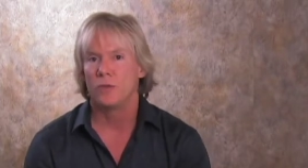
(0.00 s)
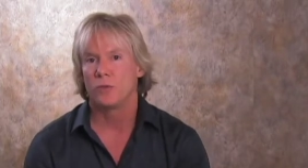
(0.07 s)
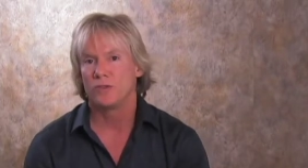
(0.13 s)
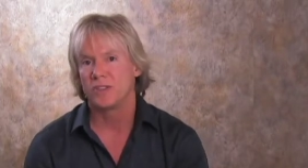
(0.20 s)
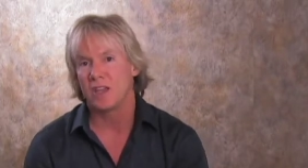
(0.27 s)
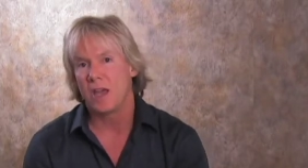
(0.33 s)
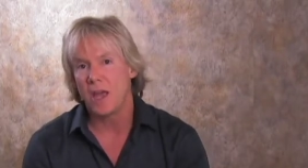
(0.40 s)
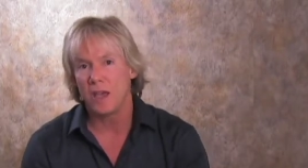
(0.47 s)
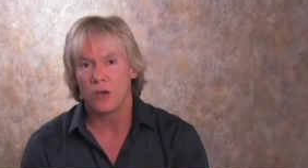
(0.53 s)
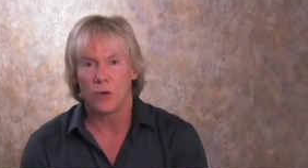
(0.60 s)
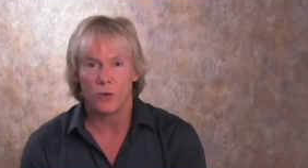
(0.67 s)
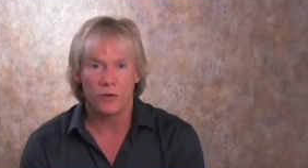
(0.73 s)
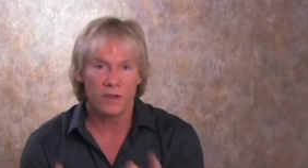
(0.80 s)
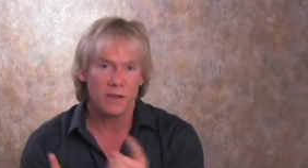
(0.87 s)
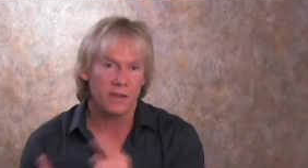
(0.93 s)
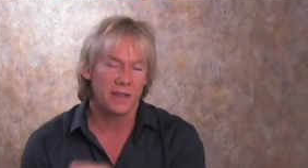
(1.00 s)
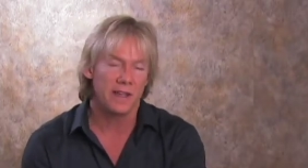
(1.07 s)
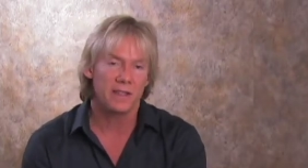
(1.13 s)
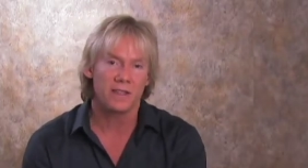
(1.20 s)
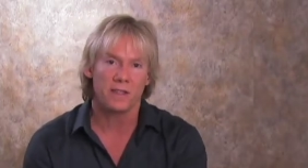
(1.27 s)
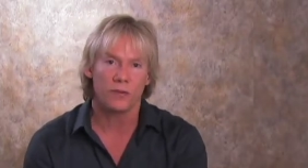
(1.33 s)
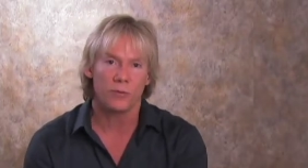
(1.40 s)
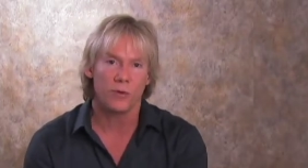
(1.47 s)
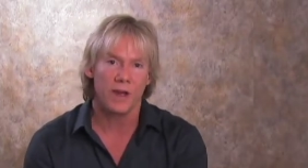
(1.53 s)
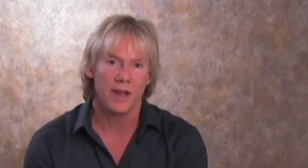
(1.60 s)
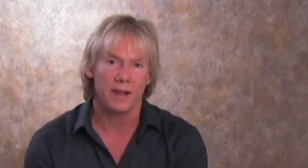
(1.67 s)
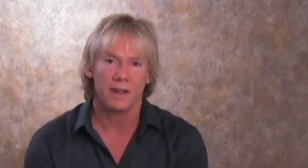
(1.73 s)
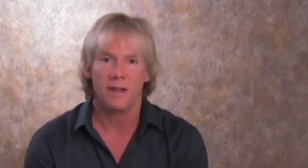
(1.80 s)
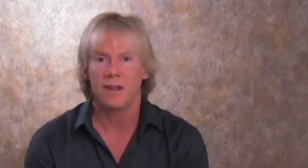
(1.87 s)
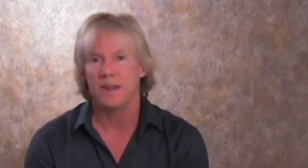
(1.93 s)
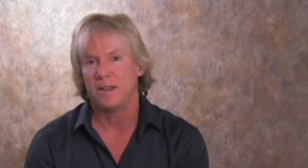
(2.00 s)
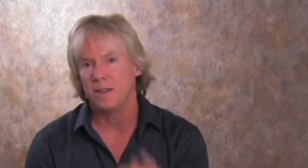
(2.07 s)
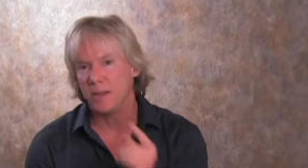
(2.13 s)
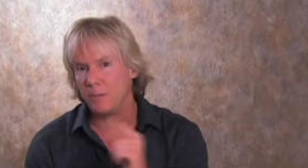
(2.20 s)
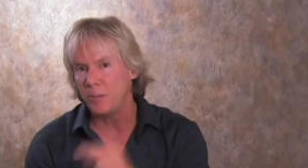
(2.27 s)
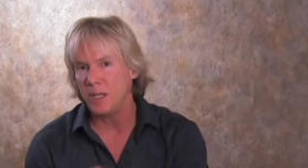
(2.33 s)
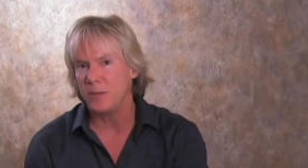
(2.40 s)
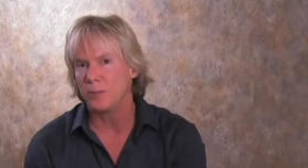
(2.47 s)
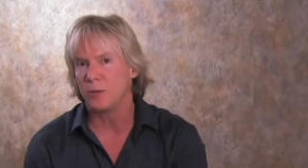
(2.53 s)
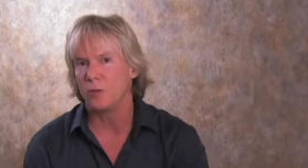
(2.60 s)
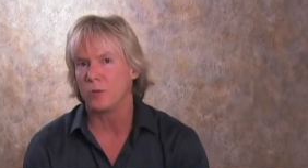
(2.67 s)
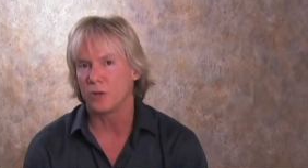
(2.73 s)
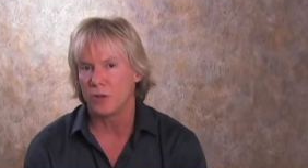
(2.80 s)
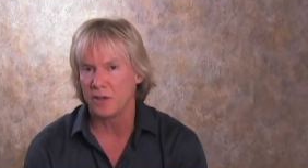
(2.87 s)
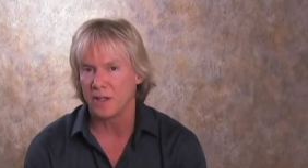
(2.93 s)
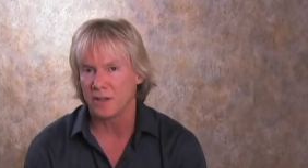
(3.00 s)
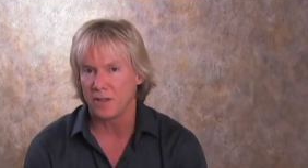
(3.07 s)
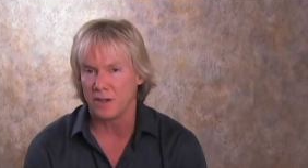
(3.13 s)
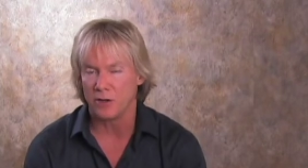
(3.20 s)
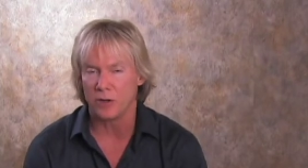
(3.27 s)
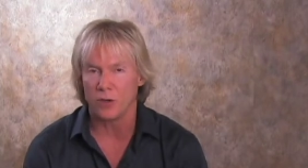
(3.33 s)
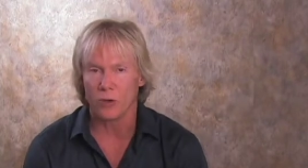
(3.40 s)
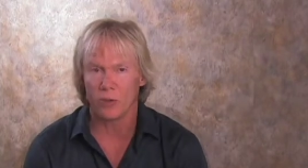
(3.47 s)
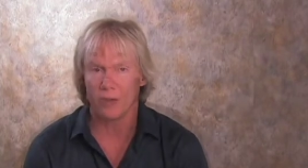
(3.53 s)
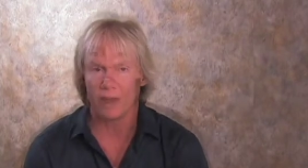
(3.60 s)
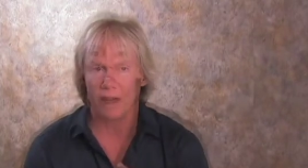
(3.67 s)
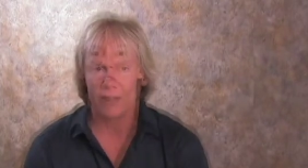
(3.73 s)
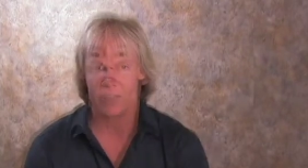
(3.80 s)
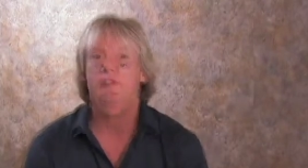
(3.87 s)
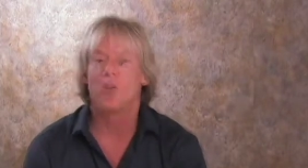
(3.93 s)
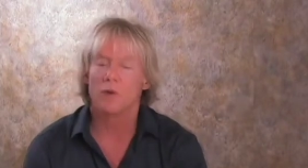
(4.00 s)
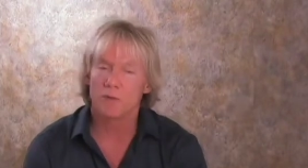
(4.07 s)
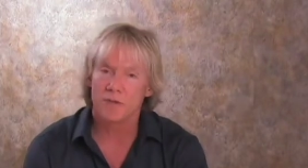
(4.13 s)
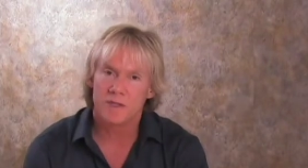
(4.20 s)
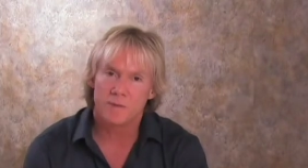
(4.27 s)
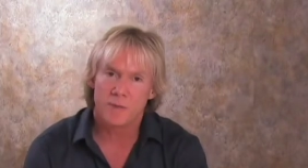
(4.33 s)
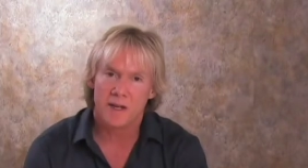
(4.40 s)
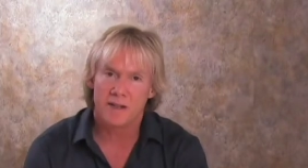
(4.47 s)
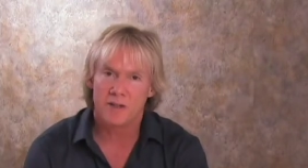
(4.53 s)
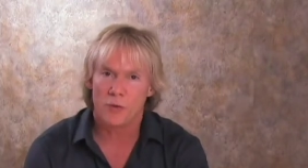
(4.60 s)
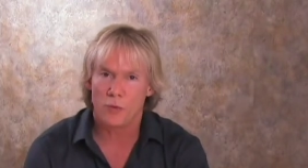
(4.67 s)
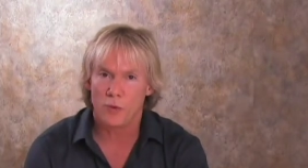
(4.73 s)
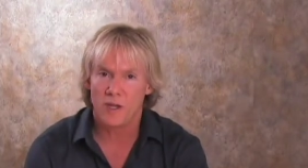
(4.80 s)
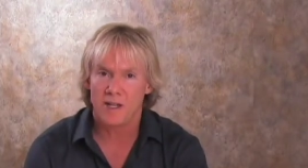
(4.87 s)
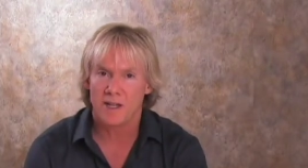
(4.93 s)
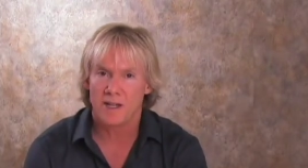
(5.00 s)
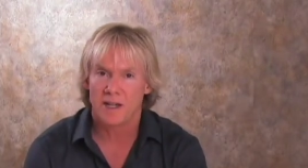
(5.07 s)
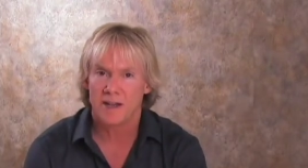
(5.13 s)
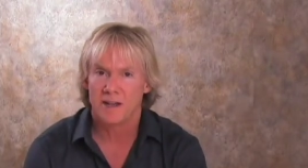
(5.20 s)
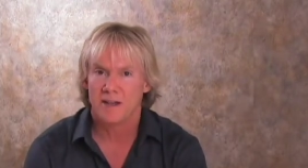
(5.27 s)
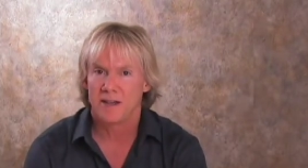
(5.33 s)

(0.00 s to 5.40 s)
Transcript: We'll say, hey, go to the link to the right, and then people will click there and go to that. Don't spend a week